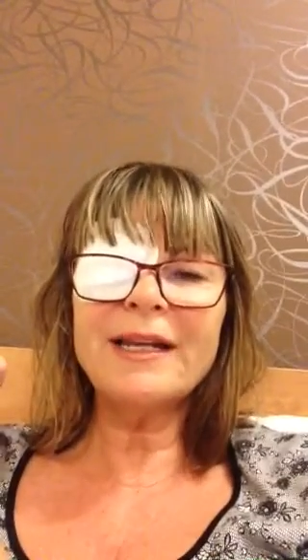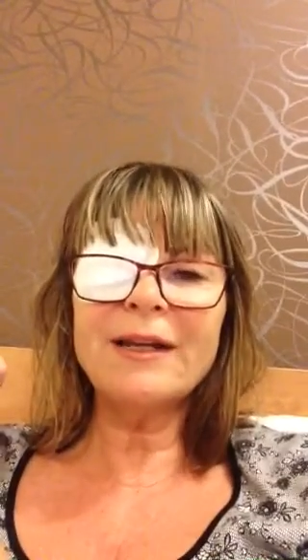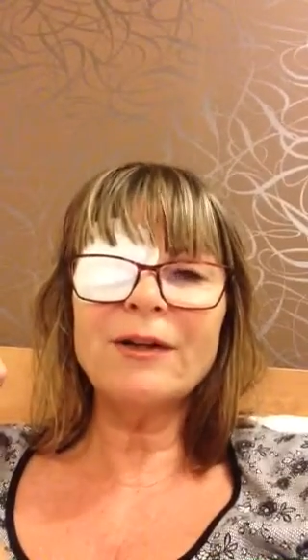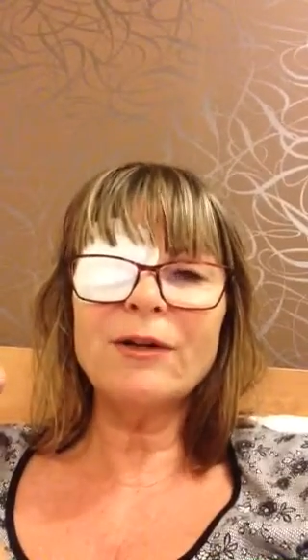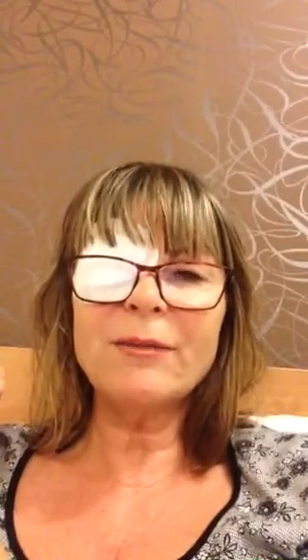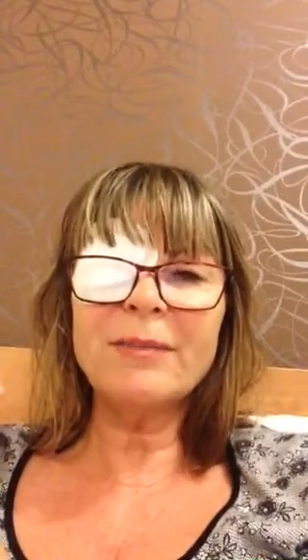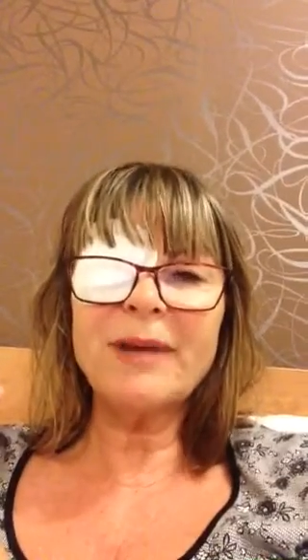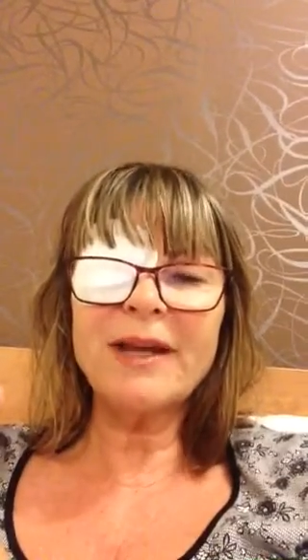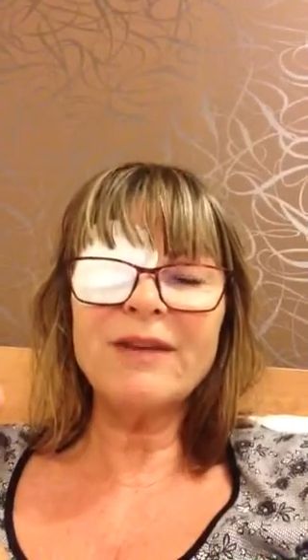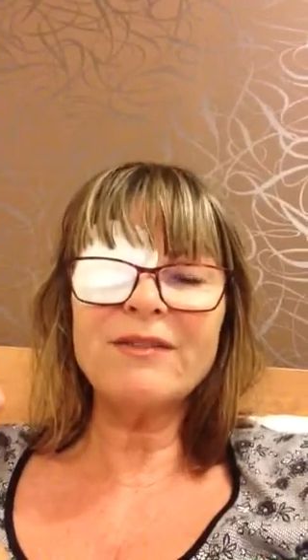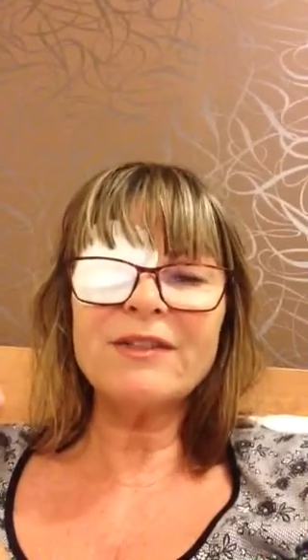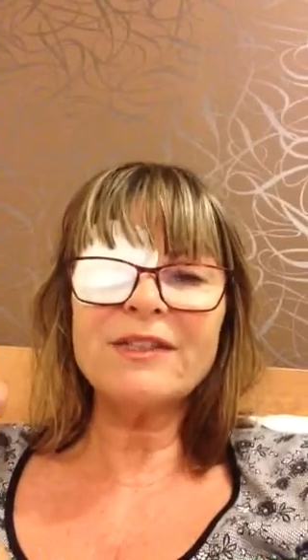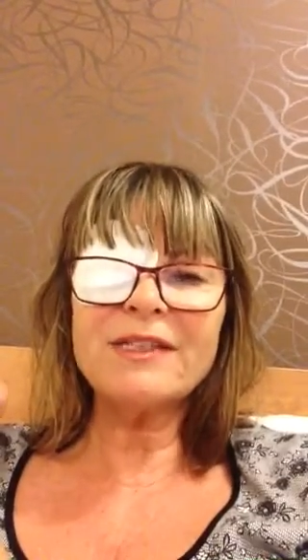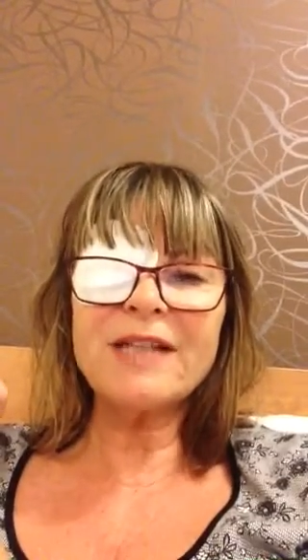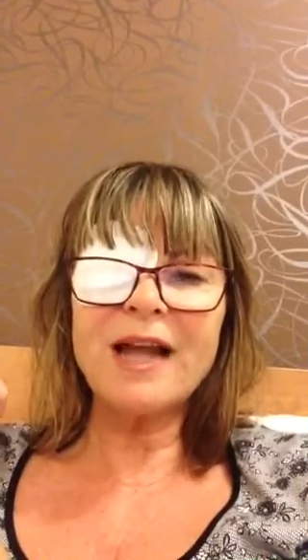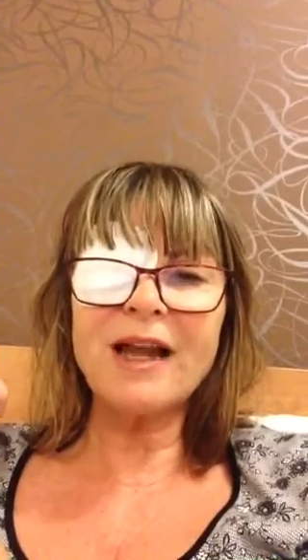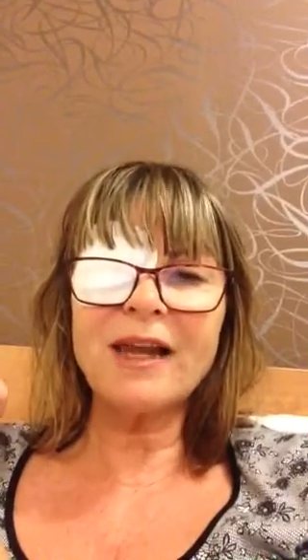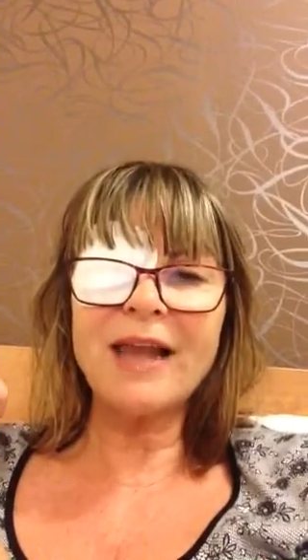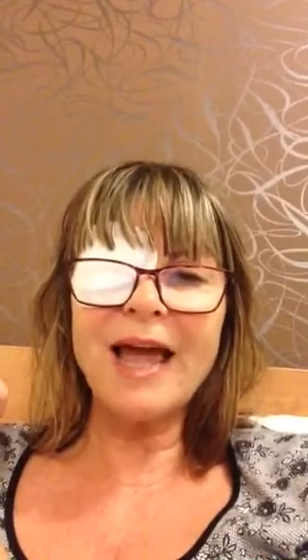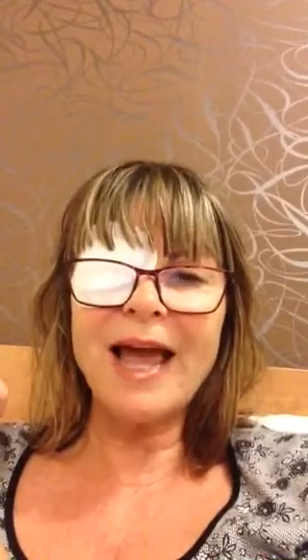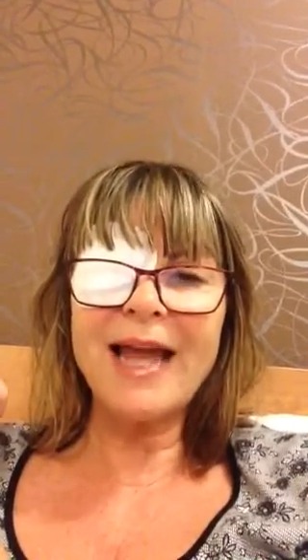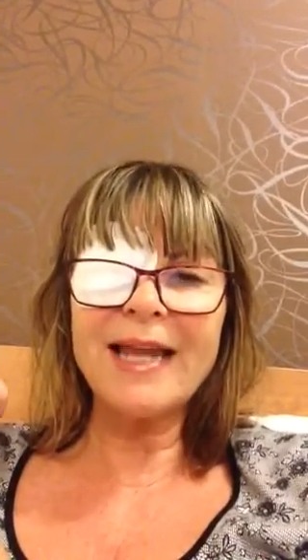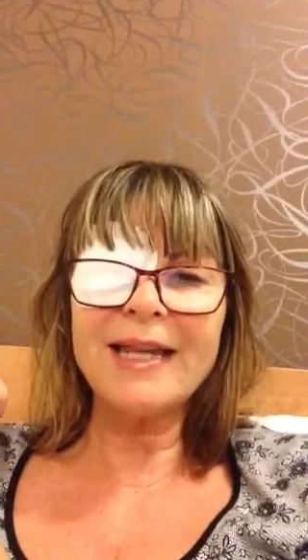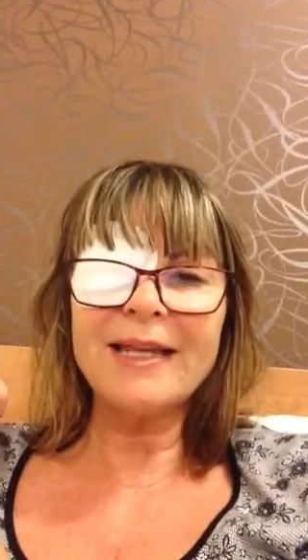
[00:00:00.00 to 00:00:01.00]
little bit of a
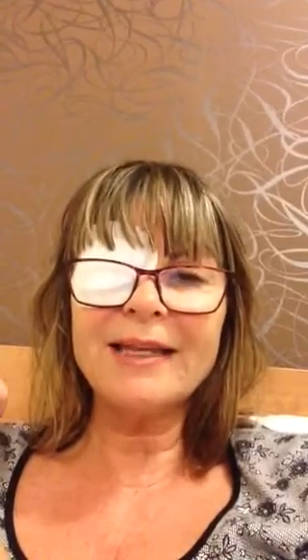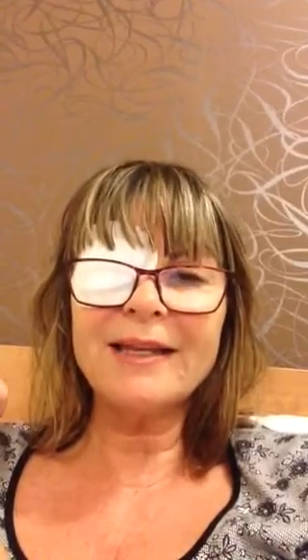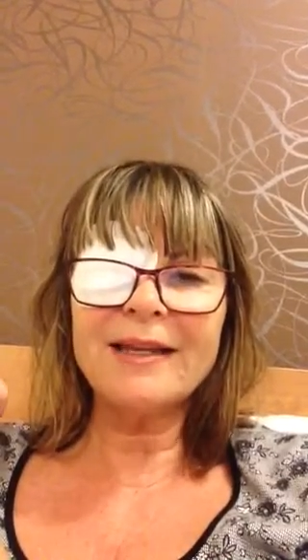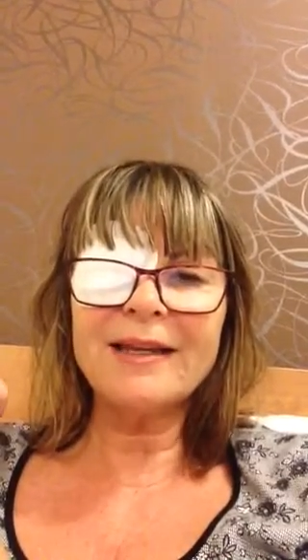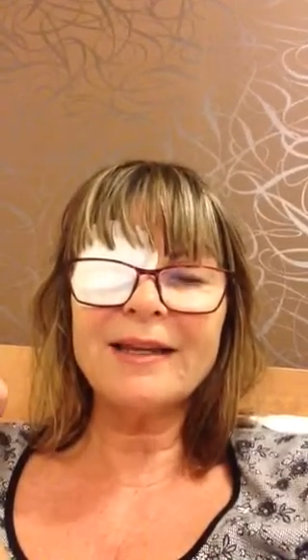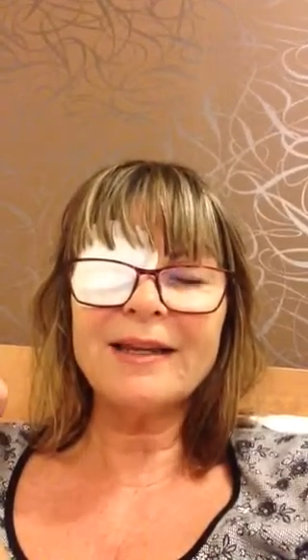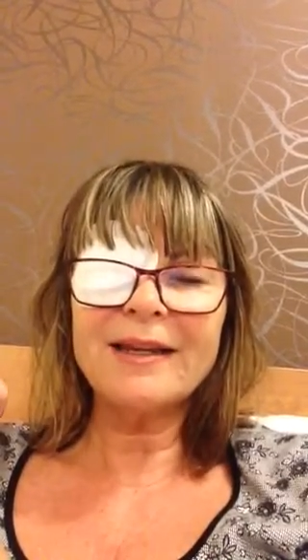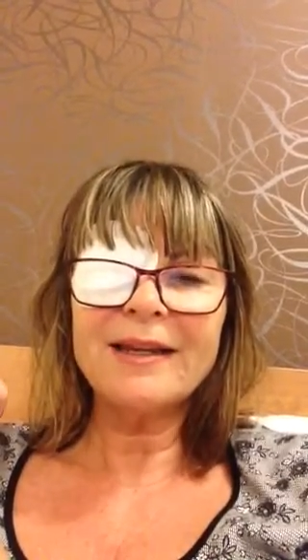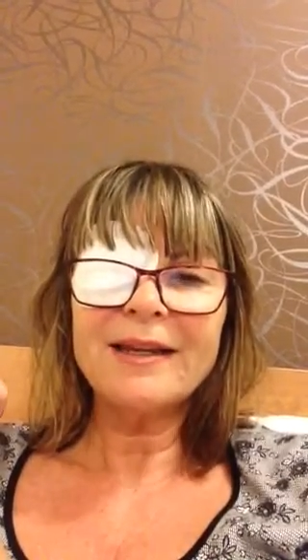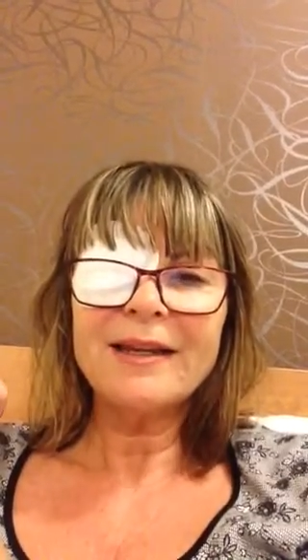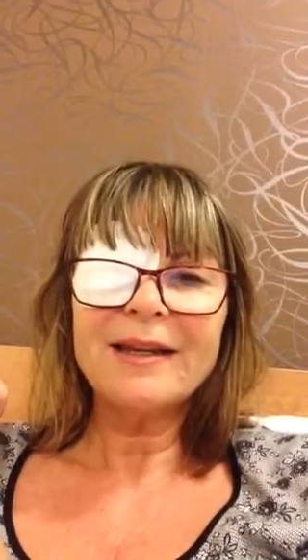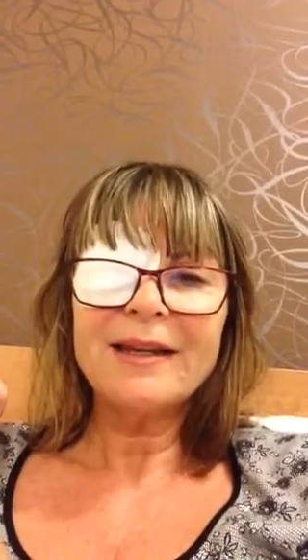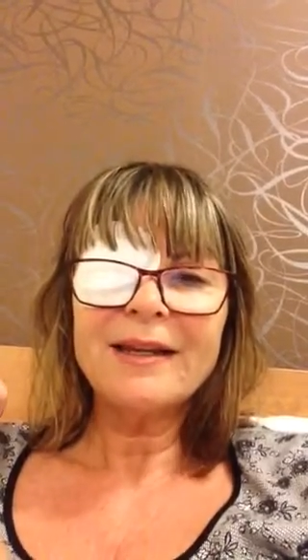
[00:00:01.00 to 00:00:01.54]
dull ache.